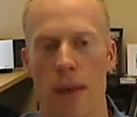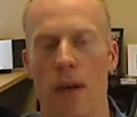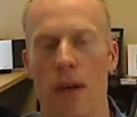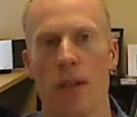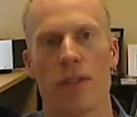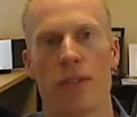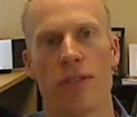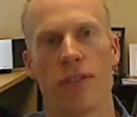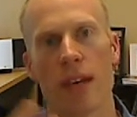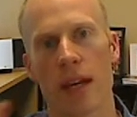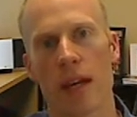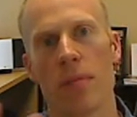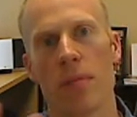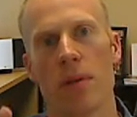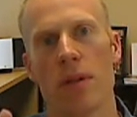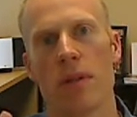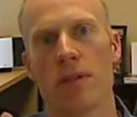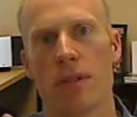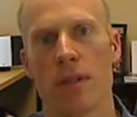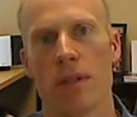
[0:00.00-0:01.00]
The second
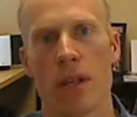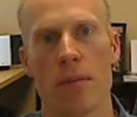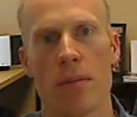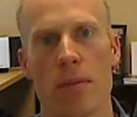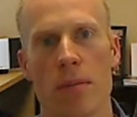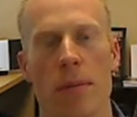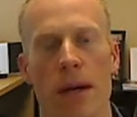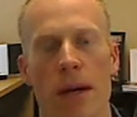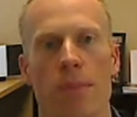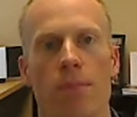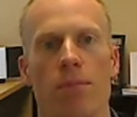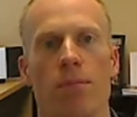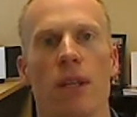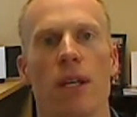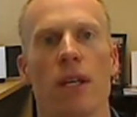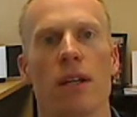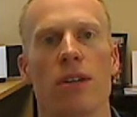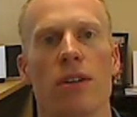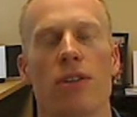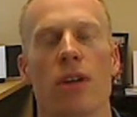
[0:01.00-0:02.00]
piece to keep in mind
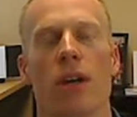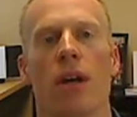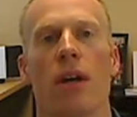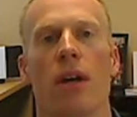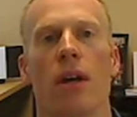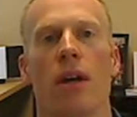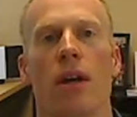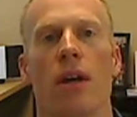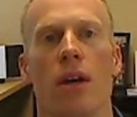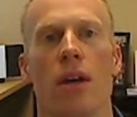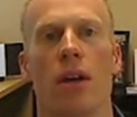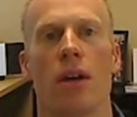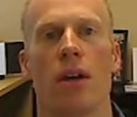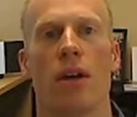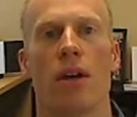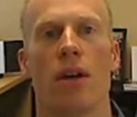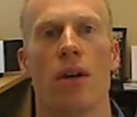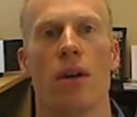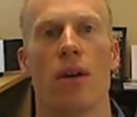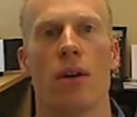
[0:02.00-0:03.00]
is
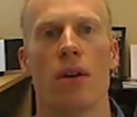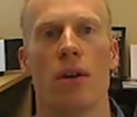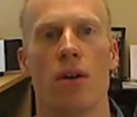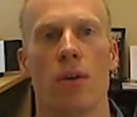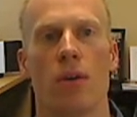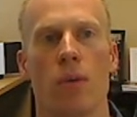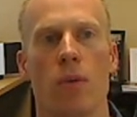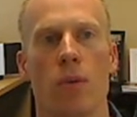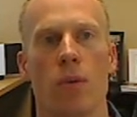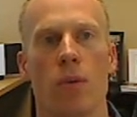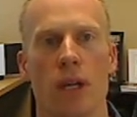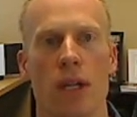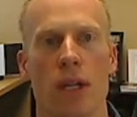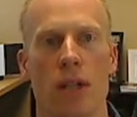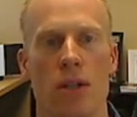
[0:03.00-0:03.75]
when